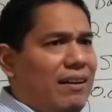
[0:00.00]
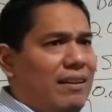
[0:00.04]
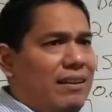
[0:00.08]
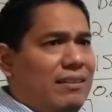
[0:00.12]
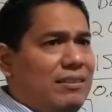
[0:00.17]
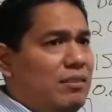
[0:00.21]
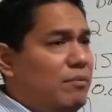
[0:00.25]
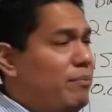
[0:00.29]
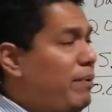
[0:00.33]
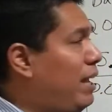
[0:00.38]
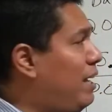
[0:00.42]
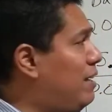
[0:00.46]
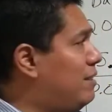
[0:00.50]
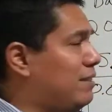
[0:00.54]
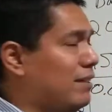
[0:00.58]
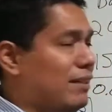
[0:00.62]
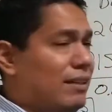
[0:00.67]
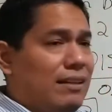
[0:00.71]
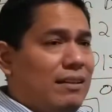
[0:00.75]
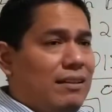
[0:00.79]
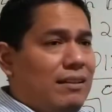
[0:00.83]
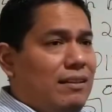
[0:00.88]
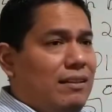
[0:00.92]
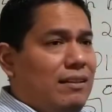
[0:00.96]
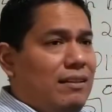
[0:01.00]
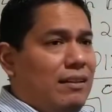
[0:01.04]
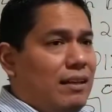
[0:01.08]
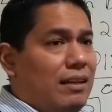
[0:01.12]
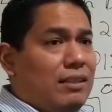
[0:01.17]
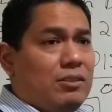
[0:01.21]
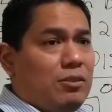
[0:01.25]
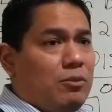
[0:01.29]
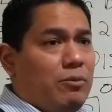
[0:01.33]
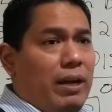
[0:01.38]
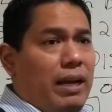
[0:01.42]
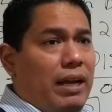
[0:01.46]
That's amazing. Yeah.
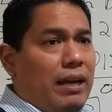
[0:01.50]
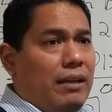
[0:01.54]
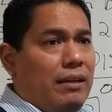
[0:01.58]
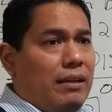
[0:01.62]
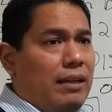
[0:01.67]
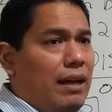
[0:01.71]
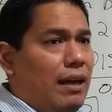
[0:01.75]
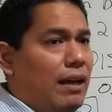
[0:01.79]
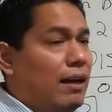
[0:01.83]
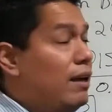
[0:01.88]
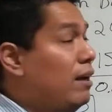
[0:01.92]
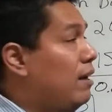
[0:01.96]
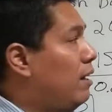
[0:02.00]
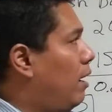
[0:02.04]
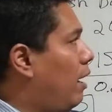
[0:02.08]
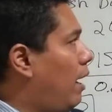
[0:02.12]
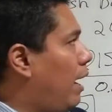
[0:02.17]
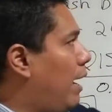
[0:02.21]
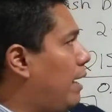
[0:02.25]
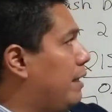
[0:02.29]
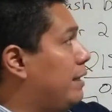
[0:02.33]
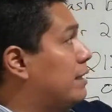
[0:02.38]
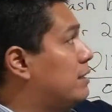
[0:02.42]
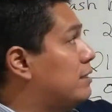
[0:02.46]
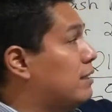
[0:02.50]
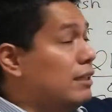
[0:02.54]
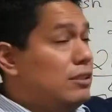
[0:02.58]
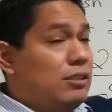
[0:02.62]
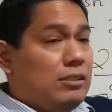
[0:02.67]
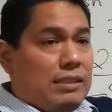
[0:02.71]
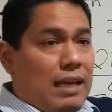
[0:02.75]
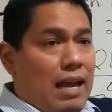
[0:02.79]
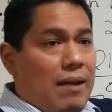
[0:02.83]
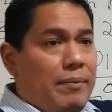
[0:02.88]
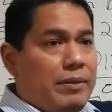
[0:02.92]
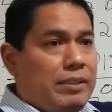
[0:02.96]
It's great. Yeah, and it's not
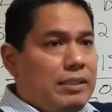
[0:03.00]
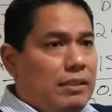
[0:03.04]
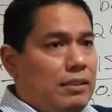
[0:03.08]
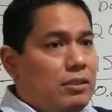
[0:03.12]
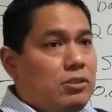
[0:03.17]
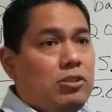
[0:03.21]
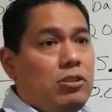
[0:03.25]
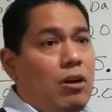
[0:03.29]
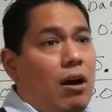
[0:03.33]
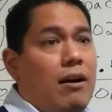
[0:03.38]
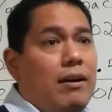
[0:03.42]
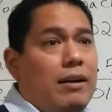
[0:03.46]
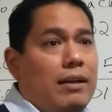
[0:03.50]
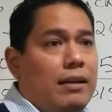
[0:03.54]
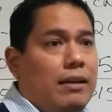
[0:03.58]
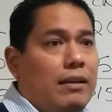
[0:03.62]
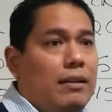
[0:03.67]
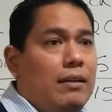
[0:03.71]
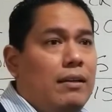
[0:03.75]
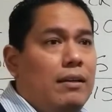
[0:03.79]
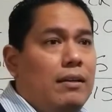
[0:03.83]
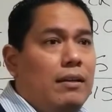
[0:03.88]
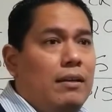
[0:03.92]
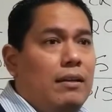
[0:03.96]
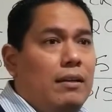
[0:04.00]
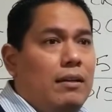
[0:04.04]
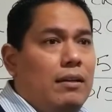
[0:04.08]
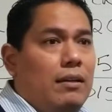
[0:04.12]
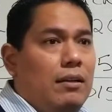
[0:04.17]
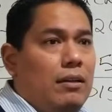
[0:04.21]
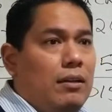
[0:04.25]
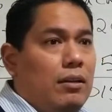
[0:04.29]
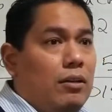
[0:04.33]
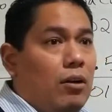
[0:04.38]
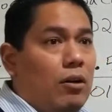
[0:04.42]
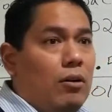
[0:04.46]
just Amazon. It's Target.
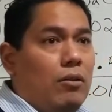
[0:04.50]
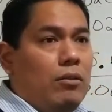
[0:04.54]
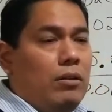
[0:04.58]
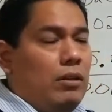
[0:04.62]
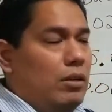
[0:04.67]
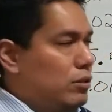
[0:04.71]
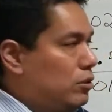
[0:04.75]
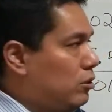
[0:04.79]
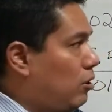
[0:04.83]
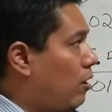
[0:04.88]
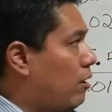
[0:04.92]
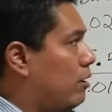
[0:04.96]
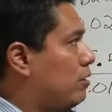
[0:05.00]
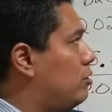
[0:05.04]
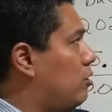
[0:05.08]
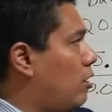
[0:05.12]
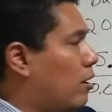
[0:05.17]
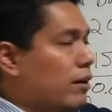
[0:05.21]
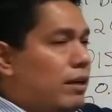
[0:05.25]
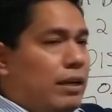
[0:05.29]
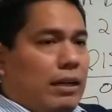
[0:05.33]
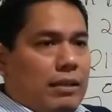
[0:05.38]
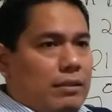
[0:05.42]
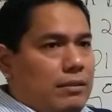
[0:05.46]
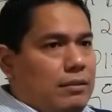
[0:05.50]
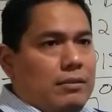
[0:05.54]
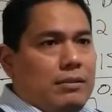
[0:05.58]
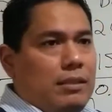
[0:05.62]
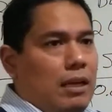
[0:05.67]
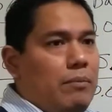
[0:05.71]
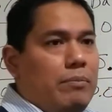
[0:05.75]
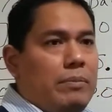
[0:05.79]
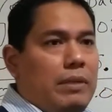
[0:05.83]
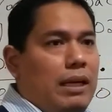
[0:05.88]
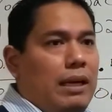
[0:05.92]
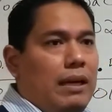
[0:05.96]
You know, Tar- Target, the
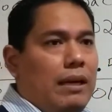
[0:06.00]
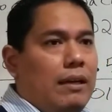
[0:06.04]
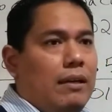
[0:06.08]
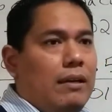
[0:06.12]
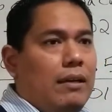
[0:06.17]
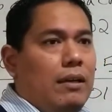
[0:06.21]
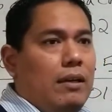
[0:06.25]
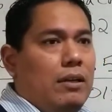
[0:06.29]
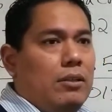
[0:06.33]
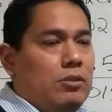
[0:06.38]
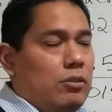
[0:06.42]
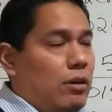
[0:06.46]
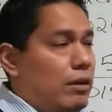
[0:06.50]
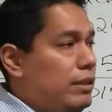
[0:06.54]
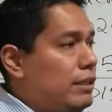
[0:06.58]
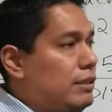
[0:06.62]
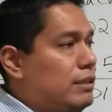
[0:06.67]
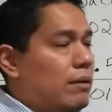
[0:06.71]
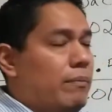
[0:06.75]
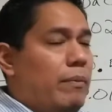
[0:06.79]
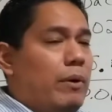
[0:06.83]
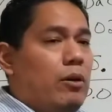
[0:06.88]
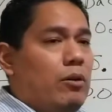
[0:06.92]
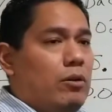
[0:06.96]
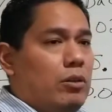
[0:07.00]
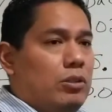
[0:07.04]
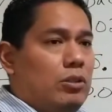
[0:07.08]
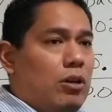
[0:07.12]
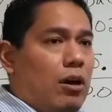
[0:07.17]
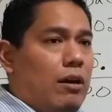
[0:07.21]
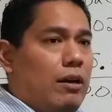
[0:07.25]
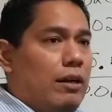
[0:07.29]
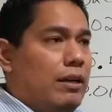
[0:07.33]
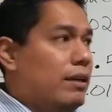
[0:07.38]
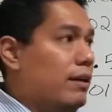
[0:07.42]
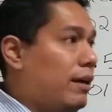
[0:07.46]
same thing. So anytime I go to
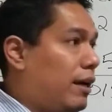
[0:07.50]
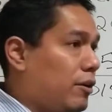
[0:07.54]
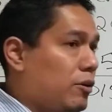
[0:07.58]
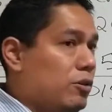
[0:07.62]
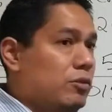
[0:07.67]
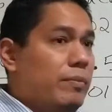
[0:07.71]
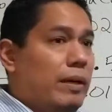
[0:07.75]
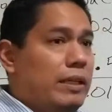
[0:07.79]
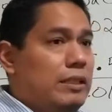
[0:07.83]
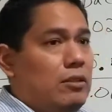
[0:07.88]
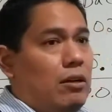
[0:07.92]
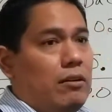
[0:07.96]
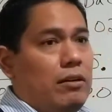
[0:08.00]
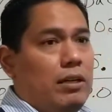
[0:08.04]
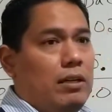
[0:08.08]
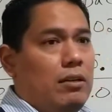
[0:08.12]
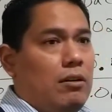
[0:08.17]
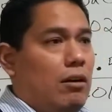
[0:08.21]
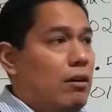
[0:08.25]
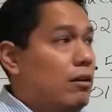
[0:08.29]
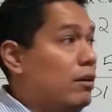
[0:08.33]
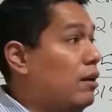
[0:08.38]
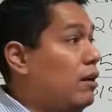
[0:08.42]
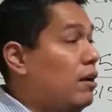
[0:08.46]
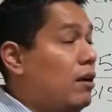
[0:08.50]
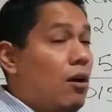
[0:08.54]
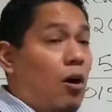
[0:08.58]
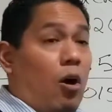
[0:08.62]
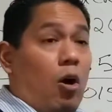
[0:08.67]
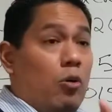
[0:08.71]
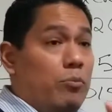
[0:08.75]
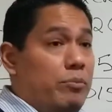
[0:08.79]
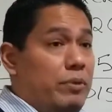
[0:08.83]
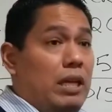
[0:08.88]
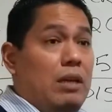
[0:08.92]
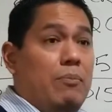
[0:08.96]
Target, I use my Target card.
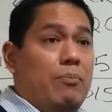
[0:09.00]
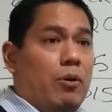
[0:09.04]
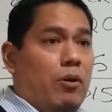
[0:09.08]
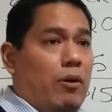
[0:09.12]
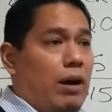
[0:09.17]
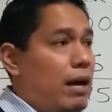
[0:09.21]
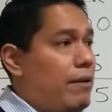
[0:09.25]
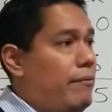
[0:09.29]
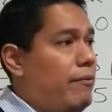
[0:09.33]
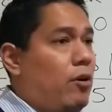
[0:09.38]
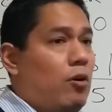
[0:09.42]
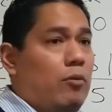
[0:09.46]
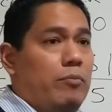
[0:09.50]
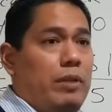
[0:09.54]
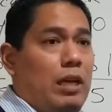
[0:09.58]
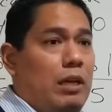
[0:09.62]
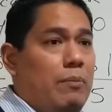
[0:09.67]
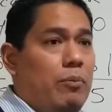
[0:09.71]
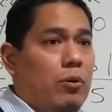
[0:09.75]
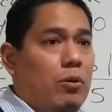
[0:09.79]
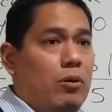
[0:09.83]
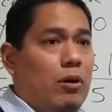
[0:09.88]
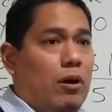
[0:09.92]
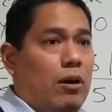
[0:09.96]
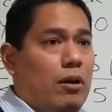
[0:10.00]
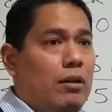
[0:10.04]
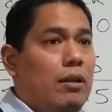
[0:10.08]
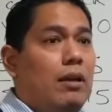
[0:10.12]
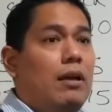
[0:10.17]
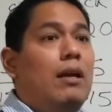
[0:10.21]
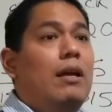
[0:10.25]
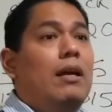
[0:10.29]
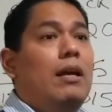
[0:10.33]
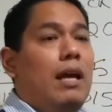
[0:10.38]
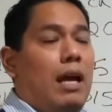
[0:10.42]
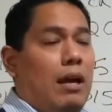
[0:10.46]
Home Depot. I have a Home Depot card. Oh,
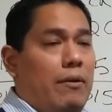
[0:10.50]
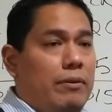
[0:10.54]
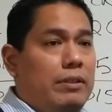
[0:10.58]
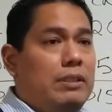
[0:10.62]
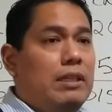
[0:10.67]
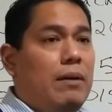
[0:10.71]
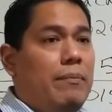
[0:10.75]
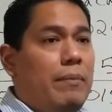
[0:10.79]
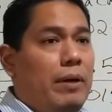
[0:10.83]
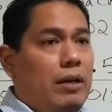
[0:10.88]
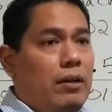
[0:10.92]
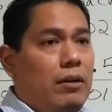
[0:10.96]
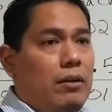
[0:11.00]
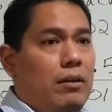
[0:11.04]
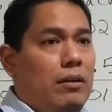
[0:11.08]
like Every a Macy's go,